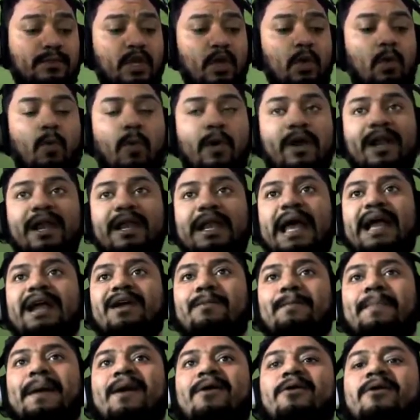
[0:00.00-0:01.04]
What I like
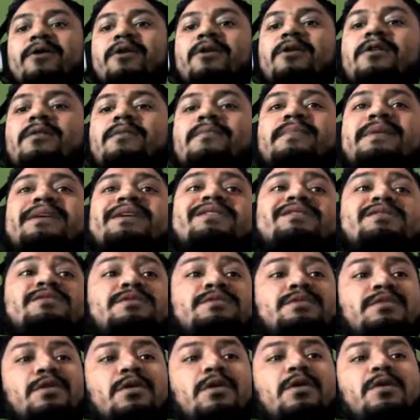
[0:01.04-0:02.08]
about her,
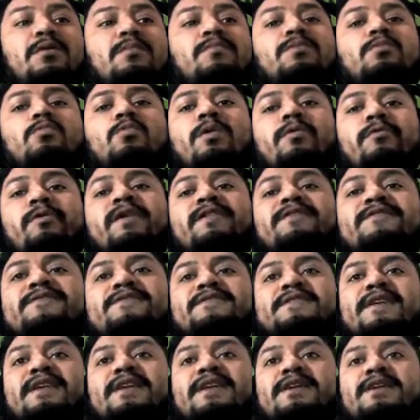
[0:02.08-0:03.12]
because what we've
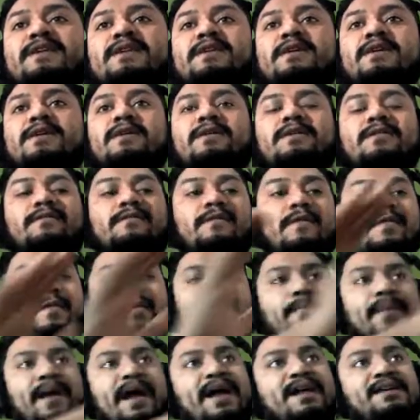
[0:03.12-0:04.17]
seen from the
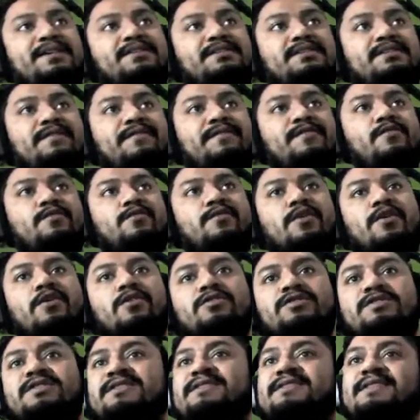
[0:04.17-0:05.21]
past few
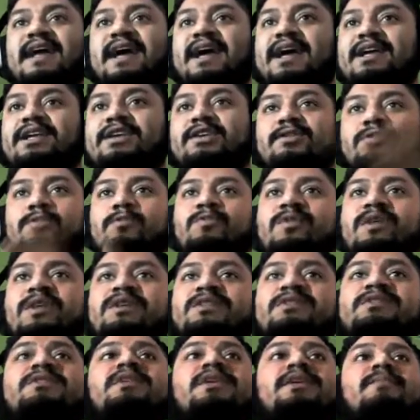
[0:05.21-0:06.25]
girls is that you don't really
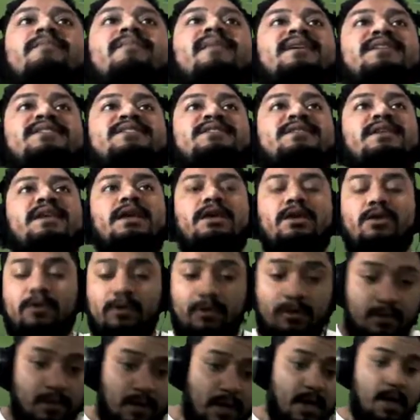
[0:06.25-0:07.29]
see much
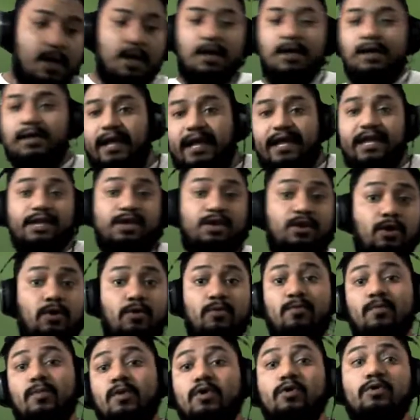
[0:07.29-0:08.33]
skill, like, you
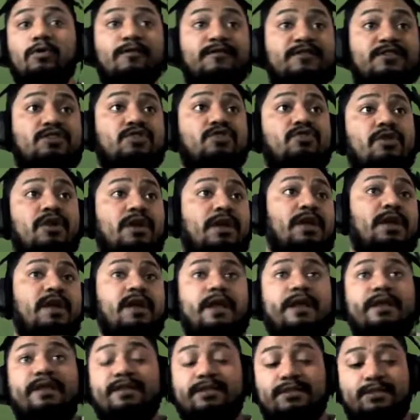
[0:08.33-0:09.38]
know, moves,
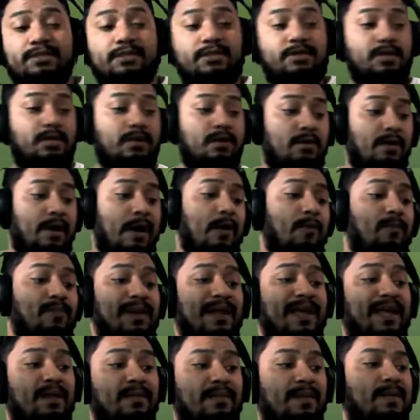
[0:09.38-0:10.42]
tricks, you know,
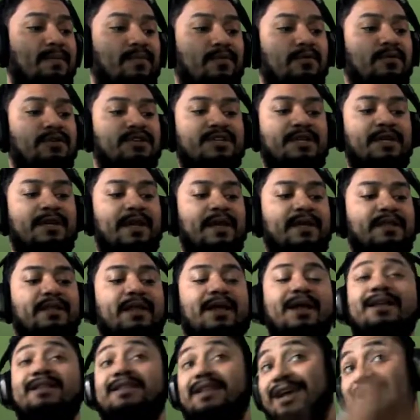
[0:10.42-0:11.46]
outplaying people and shit like
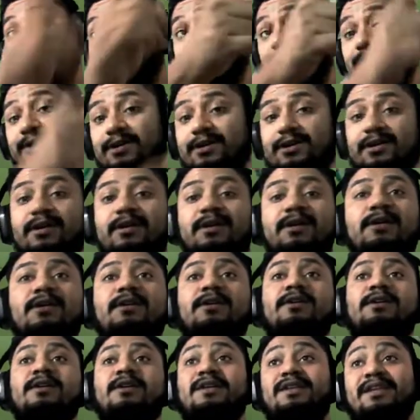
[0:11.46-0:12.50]
that. That's what
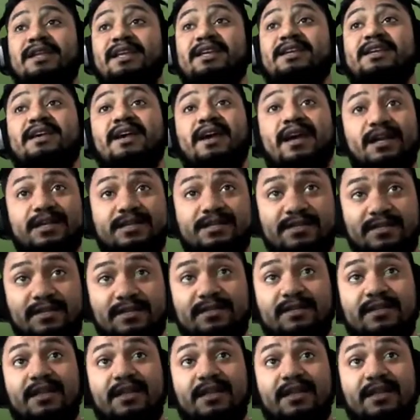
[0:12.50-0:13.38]
Leaky has.